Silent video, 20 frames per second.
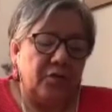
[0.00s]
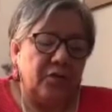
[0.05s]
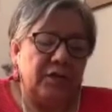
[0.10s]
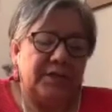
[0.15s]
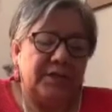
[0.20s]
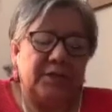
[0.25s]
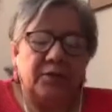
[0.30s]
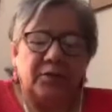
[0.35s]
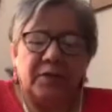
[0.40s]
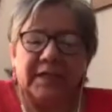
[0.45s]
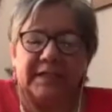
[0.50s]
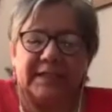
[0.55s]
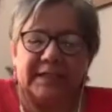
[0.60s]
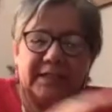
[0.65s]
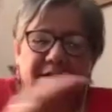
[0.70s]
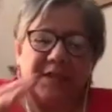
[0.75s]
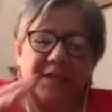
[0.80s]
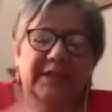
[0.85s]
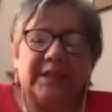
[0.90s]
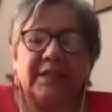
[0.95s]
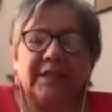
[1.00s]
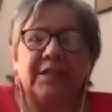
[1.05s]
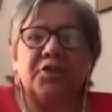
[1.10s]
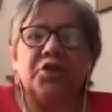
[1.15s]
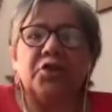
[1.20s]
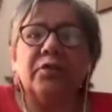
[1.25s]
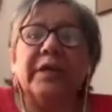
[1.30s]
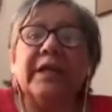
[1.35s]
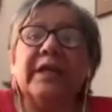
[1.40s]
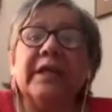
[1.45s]
So he's
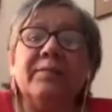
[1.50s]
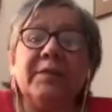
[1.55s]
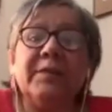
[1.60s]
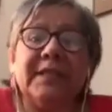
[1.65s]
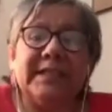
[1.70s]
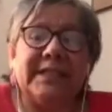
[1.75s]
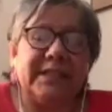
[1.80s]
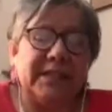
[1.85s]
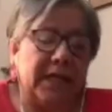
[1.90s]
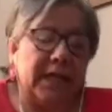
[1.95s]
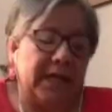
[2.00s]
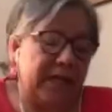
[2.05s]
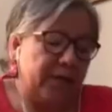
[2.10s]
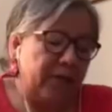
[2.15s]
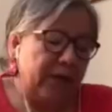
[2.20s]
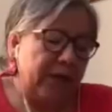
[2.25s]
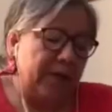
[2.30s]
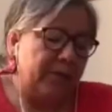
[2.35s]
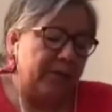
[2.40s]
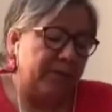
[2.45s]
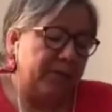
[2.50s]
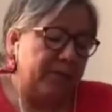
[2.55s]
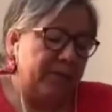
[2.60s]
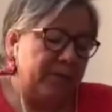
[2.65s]
showing him this diagram.